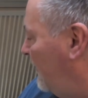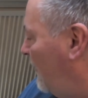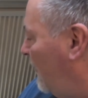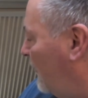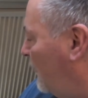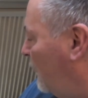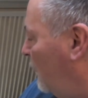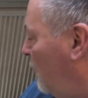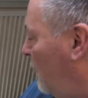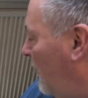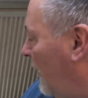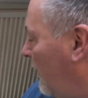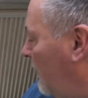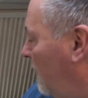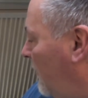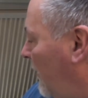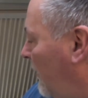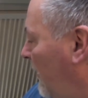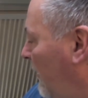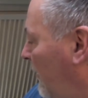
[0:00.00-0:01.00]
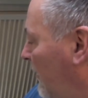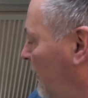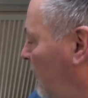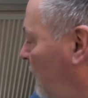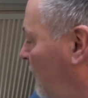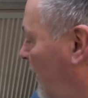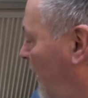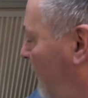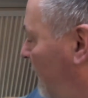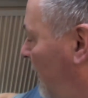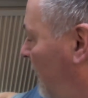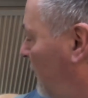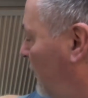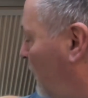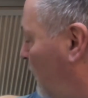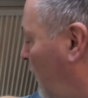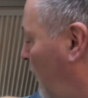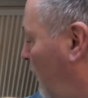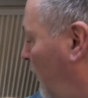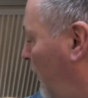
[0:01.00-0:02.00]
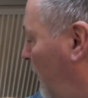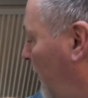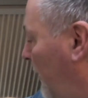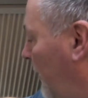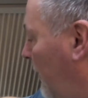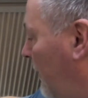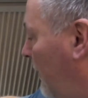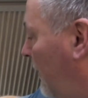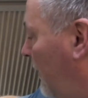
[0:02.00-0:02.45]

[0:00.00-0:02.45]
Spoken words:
not too bad, but I bet when you're driving it does wobble a bit.